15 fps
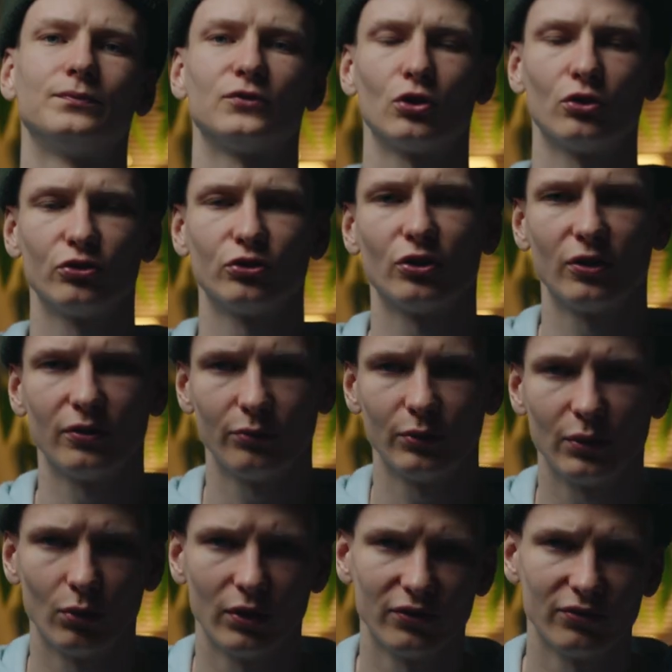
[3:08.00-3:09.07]
So I'll start off with
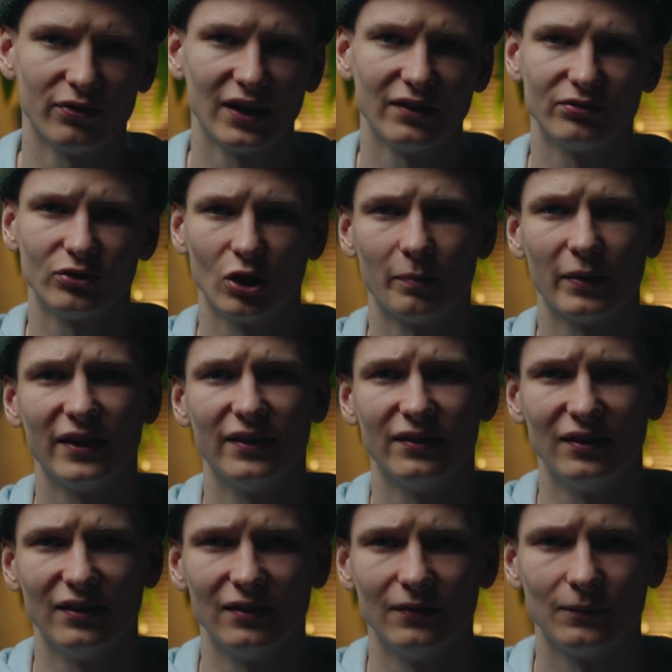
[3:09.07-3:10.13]
the 1 to 5 stop
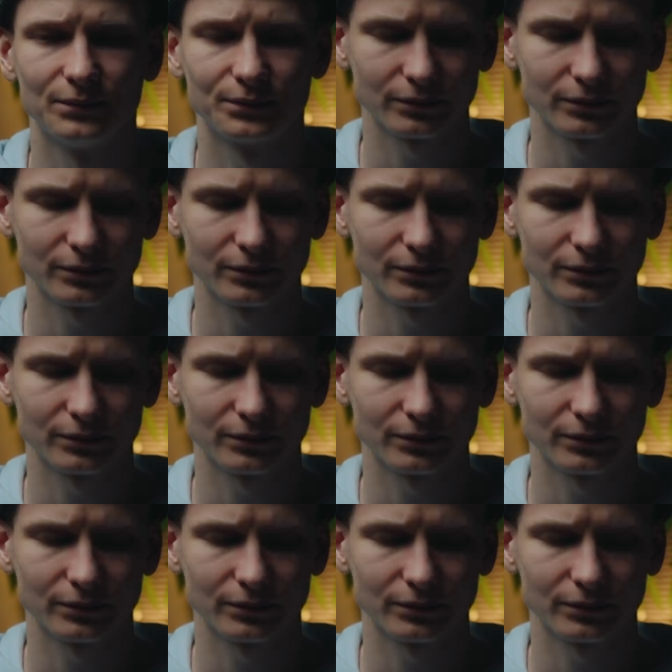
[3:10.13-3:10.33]
ND.